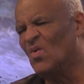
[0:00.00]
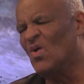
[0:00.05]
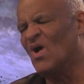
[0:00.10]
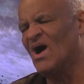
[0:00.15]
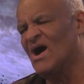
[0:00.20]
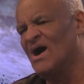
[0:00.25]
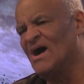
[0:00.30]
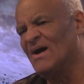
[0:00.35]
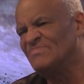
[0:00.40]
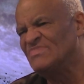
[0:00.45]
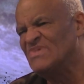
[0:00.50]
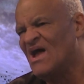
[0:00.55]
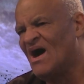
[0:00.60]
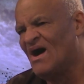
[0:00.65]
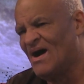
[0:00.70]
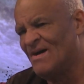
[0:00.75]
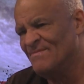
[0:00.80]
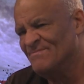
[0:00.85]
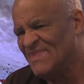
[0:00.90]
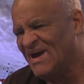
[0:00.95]
I'm not
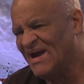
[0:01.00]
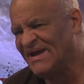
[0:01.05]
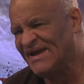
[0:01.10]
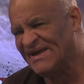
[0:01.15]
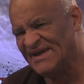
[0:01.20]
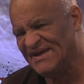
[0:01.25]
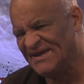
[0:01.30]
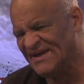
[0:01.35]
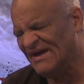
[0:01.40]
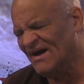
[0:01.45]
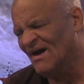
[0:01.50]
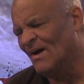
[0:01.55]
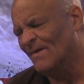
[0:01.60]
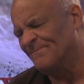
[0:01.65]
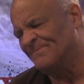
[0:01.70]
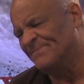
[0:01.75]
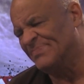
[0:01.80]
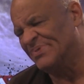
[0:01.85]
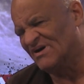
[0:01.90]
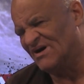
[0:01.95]
making up
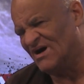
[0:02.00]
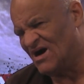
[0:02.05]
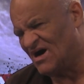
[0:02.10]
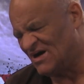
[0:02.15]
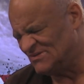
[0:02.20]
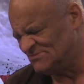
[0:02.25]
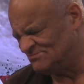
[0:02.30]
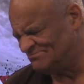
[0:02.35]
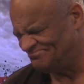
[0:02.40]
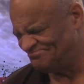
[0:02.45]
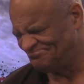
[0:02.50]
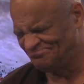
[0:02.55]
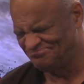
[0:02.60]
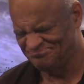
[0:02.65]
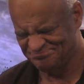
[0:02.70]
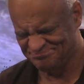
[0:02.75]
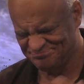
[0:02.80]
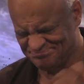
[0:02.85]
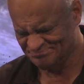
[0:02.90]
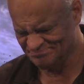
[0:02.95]
um,
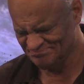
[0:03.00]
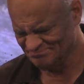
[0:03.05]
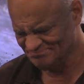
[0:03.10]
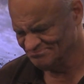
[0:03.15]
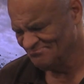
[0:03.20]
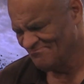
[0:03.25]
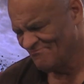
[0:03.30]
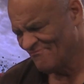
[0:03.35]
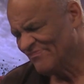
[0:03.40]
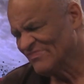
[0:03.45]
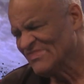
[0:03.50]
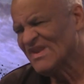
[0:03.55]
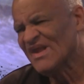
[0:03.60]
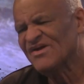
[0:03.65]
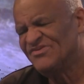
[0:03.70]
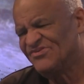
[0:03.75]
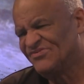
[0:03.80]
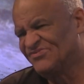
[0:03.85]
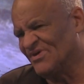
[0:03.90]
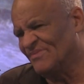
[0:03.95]

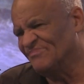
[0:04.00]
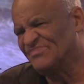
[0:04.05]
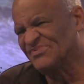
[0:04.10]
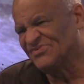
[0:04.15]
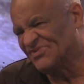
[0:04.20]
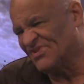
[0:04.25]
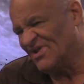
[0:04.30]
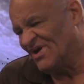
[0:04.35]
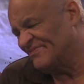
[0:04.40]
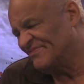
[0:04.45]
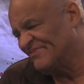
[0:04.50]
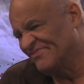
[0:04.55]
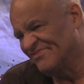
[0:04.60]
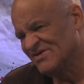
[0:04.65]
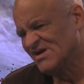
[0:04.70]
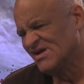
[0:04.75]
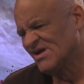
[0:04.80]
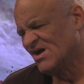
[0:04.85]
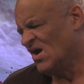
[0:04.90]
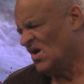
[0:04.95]
some stuff?
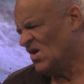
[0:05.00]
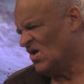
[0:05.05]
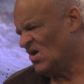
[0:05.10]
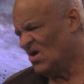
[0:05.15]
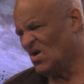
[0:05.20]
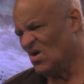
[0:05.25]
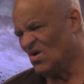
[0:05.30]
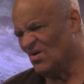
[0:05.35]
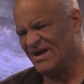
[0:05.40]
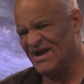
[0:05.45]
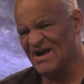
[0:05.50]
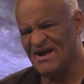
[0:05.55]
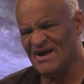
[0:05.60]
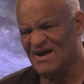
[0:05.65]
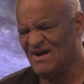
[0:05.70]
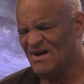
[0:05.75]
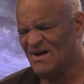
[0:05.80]
Oh, yeah.